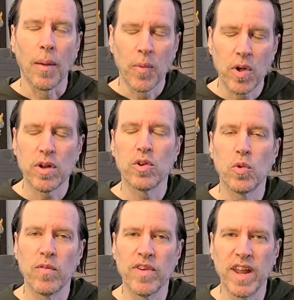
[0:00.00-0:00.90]
going to
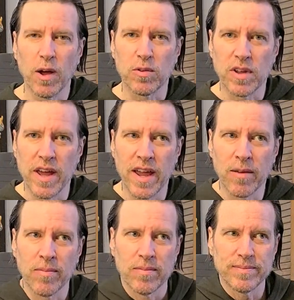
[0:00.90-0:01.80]
do a video
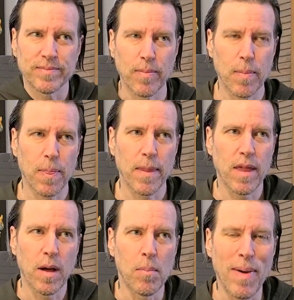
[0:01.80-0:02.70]
today
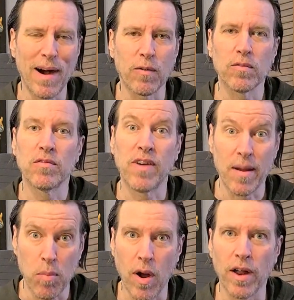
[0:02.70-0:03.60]
about
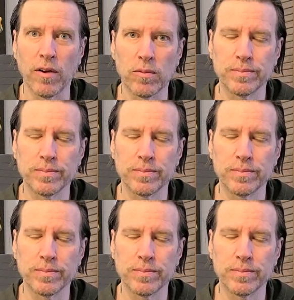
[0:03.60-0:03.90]
vibrato.